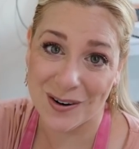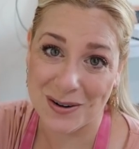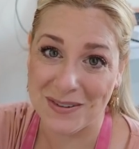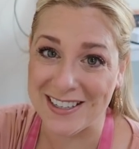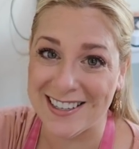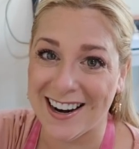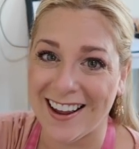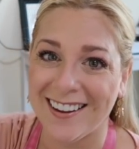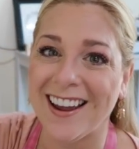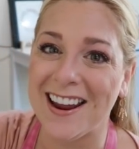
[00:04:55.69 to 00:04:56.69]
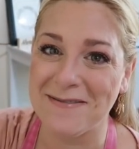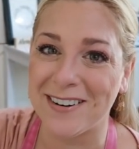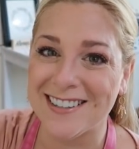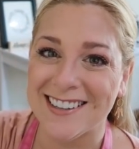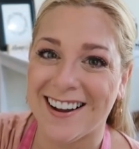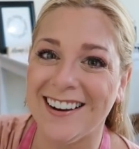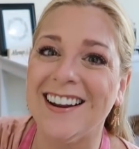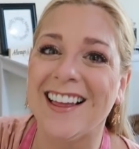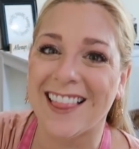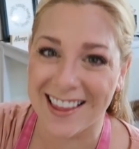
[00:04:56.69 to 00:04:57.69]
Join me today. Aprons on,
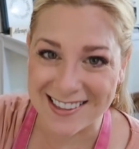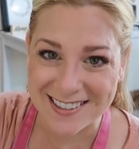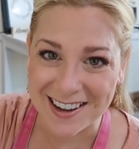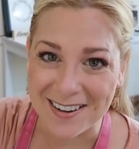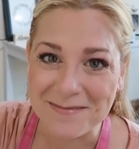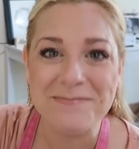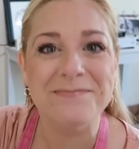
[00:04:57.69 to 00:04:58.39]
let's go.